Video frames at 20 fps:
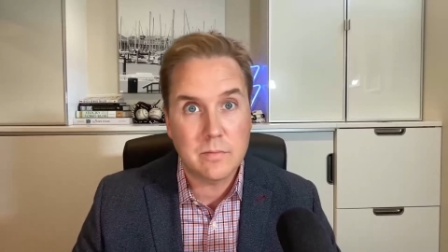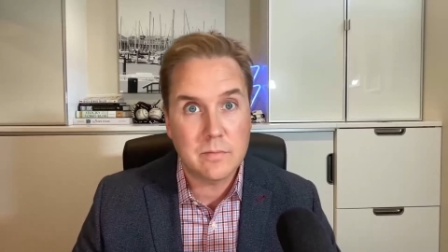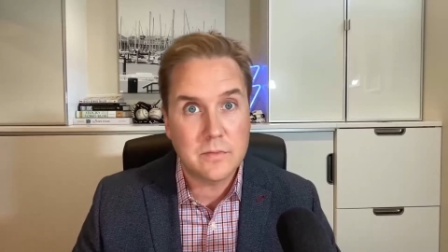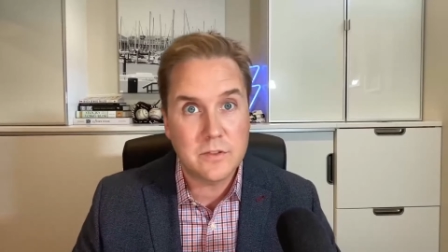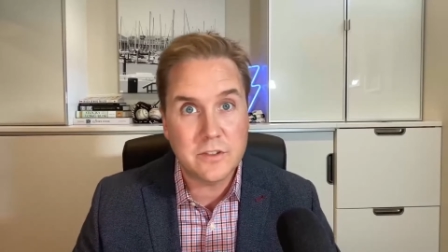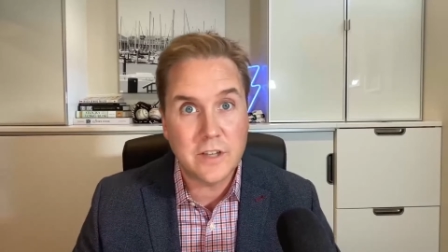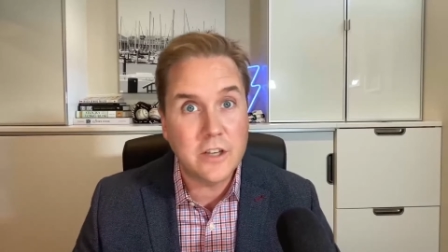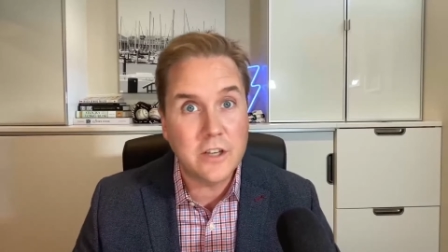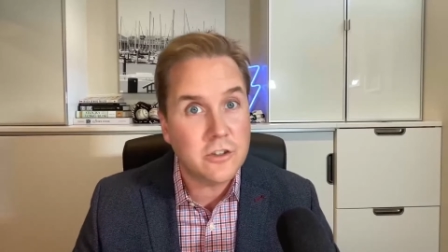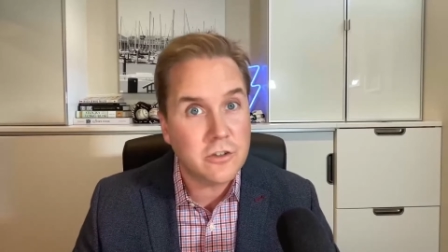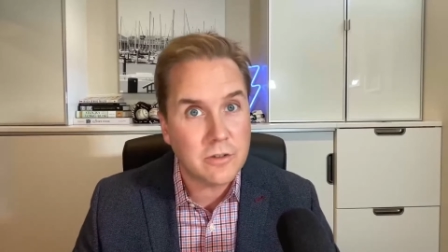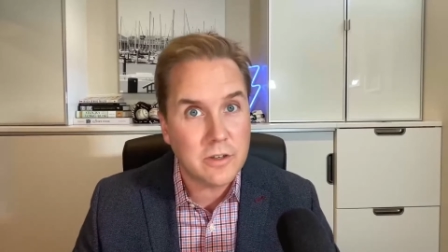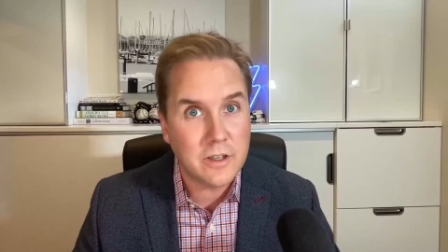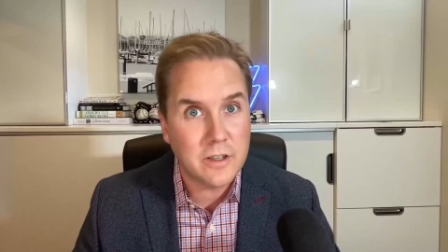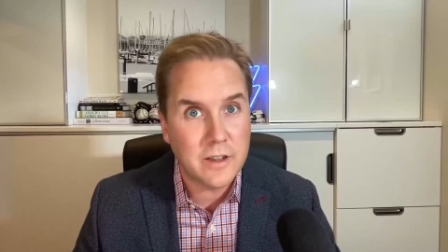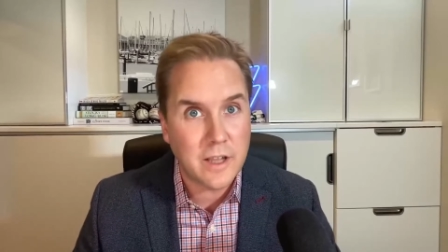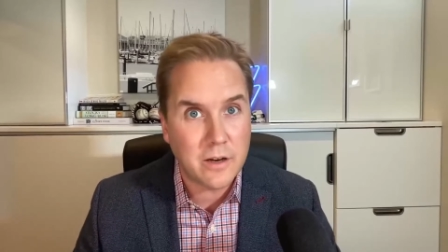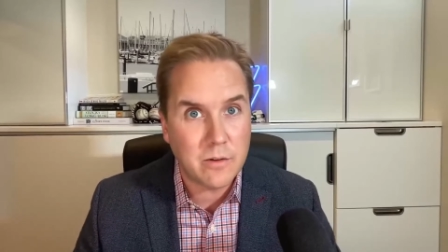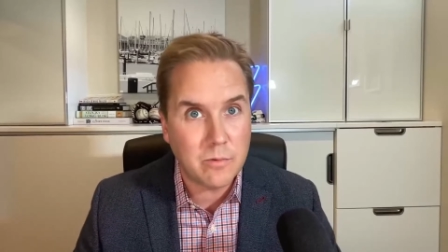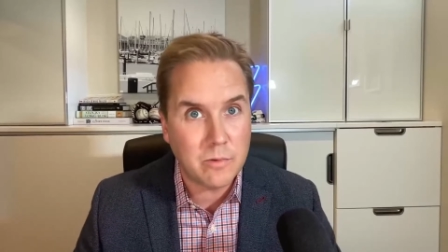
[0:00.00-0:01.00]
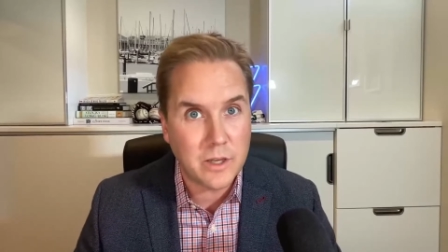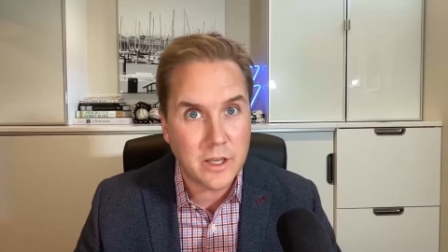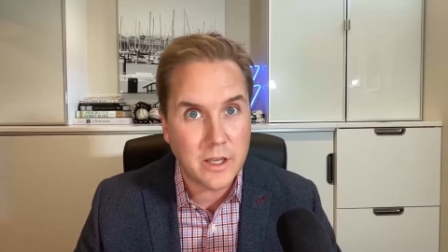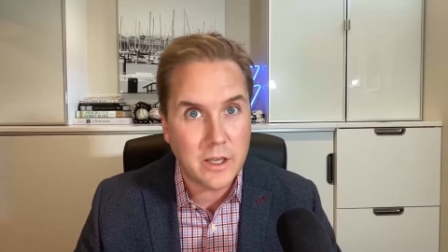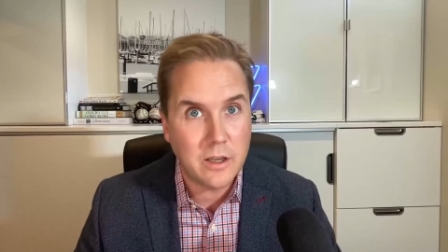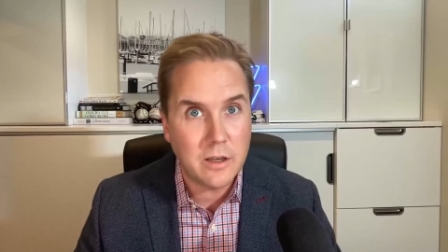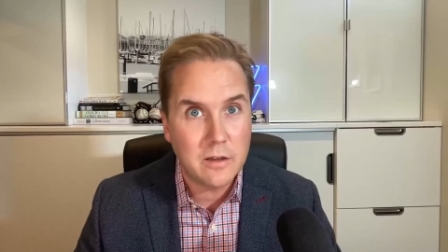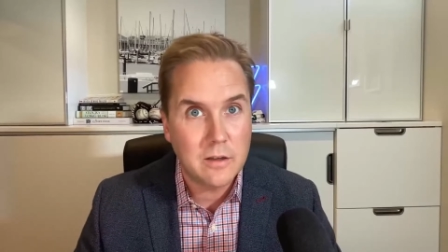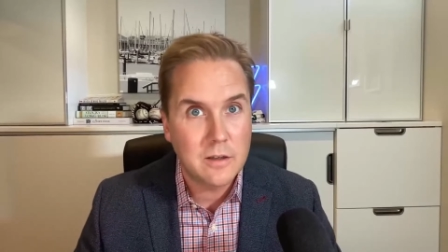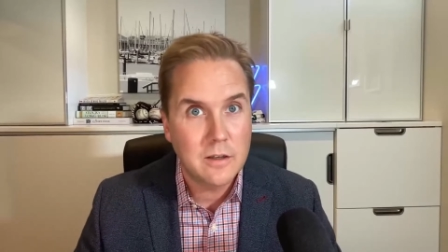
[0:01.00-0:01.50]
century, that
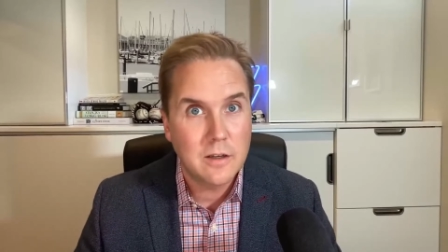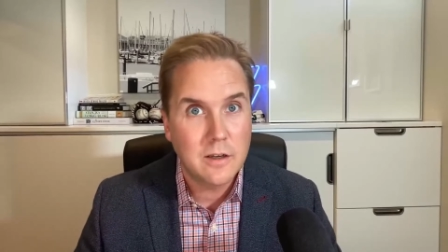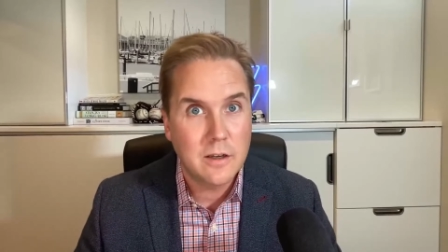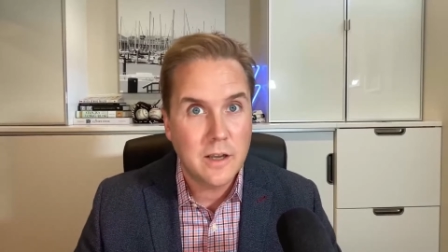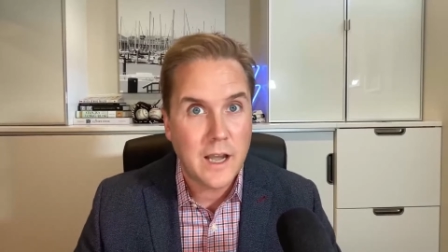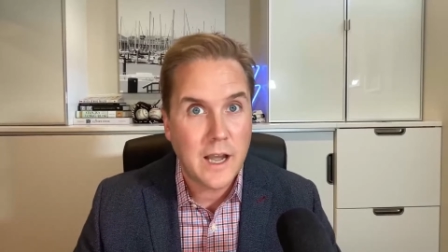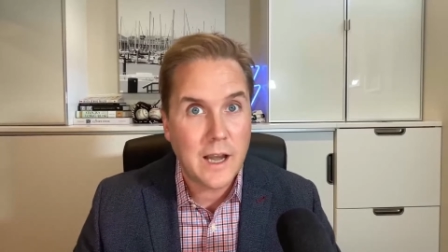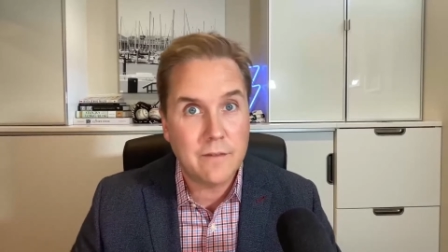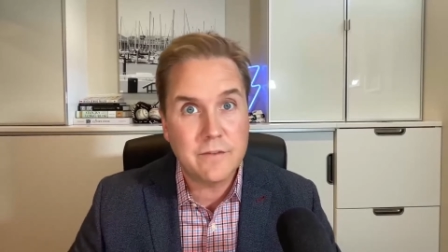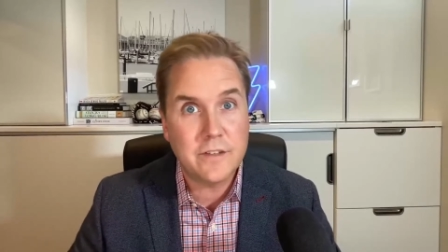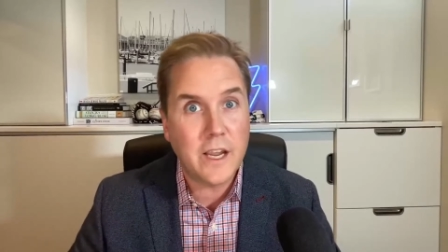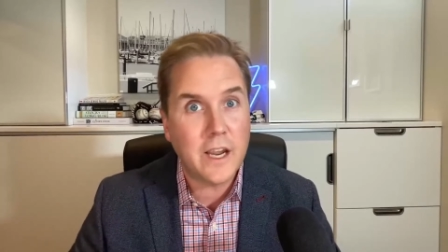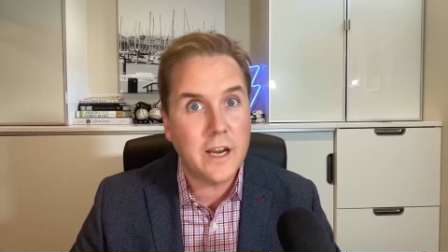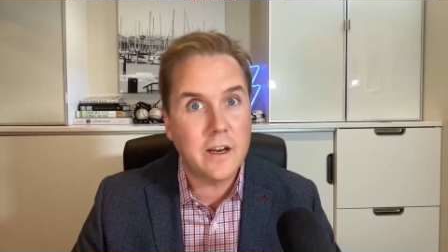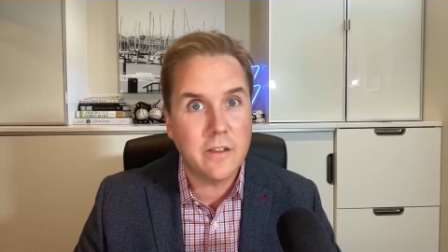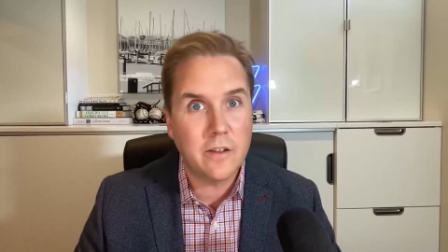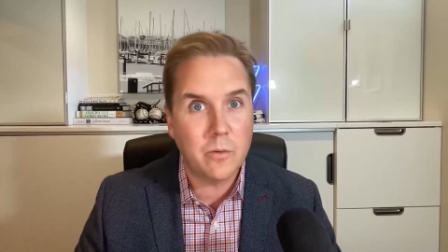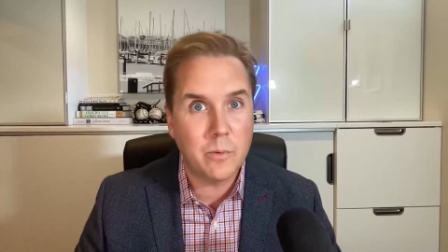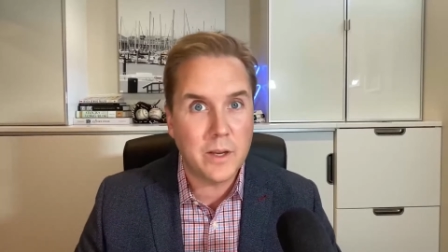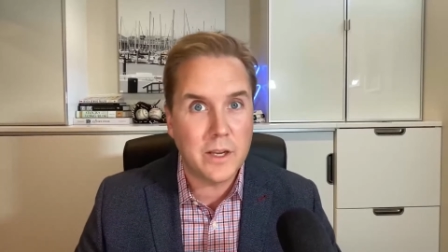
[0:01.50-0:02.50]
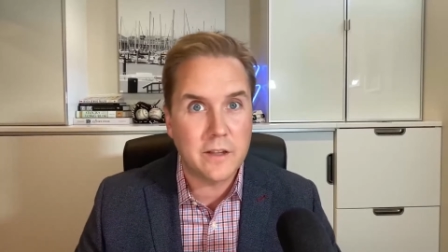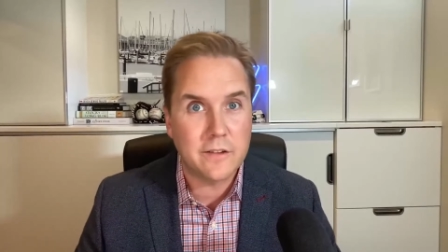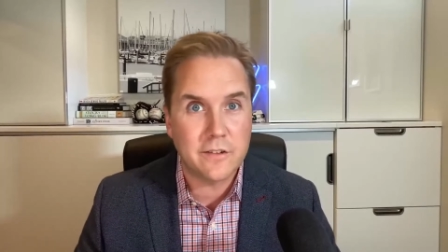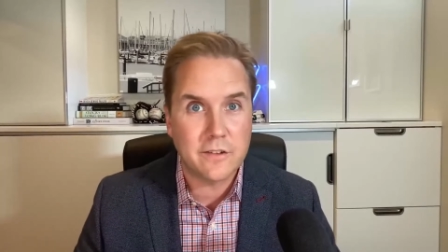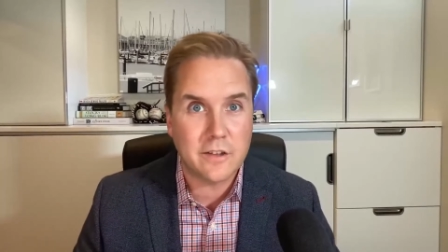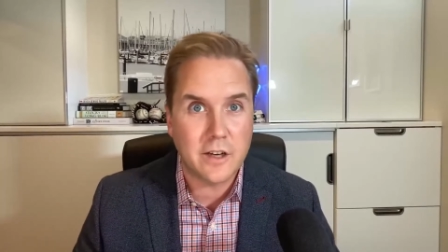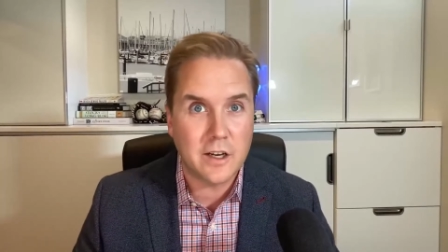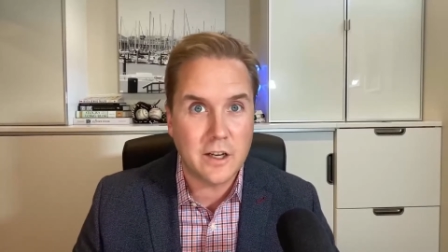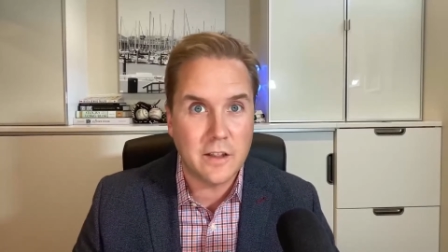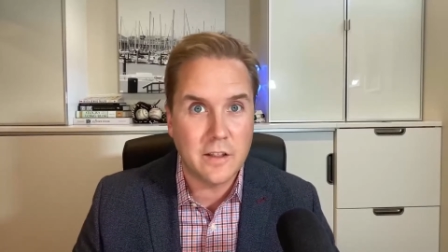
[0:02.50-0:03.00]
we have data that we can
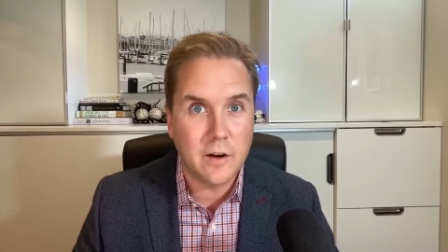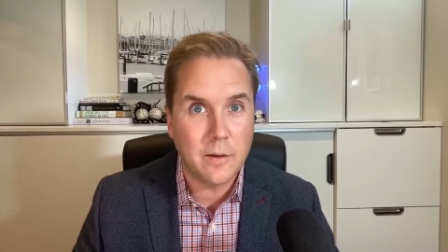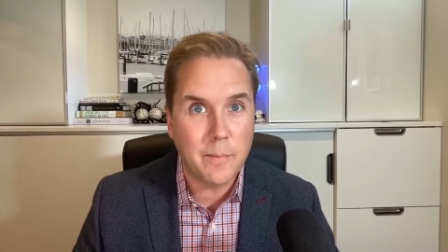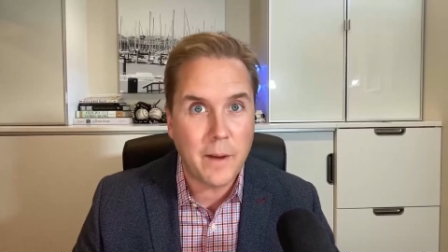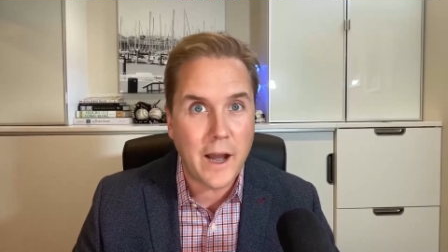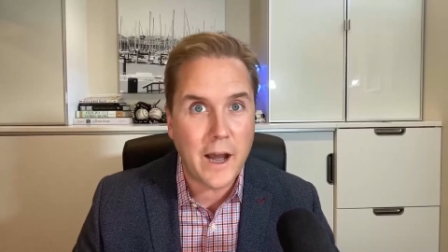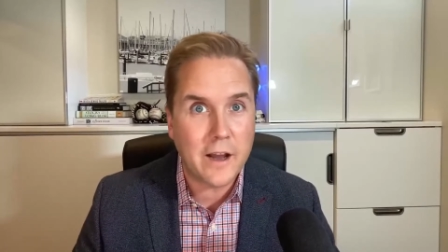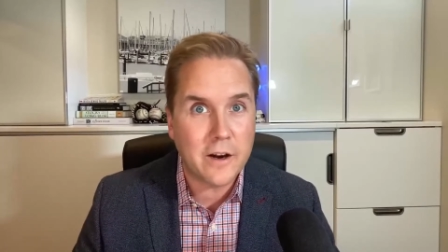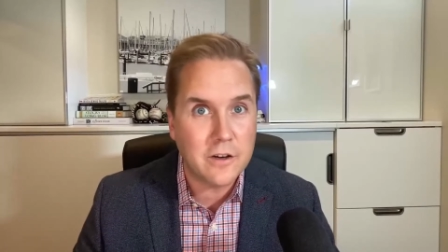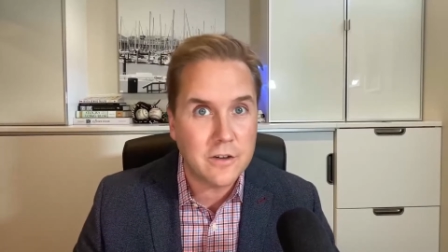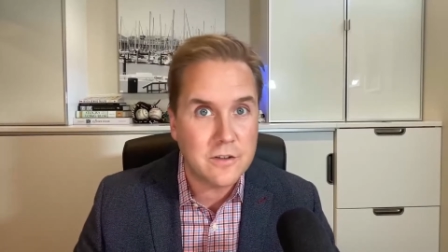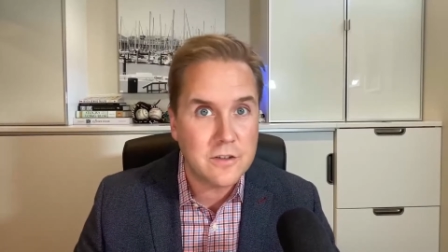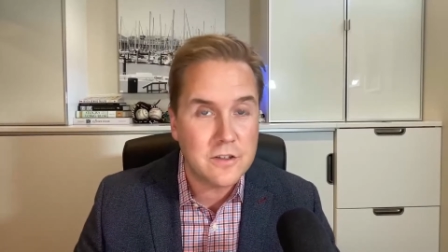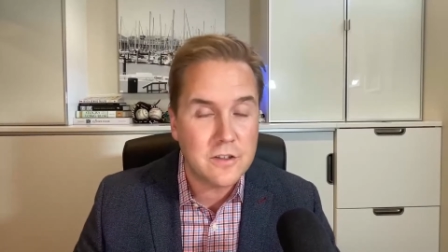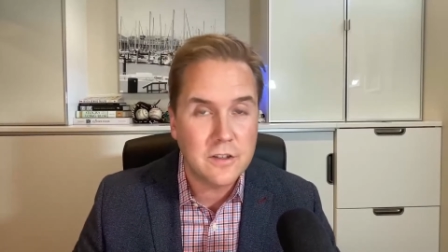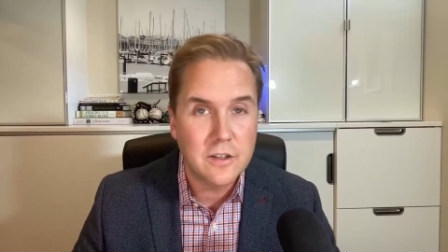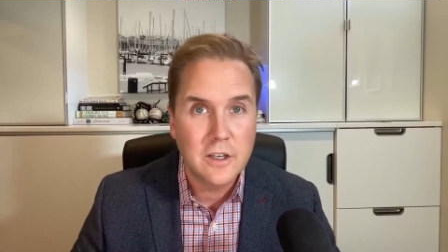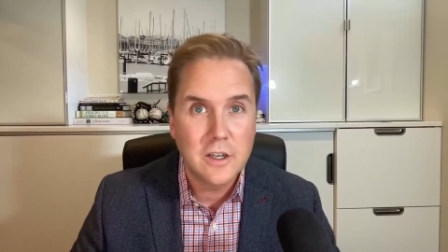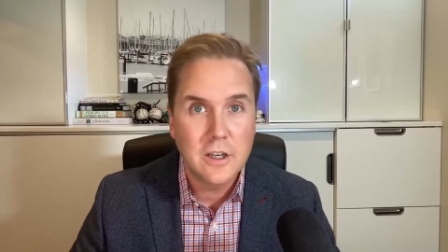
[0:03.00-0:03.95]
study their patterns.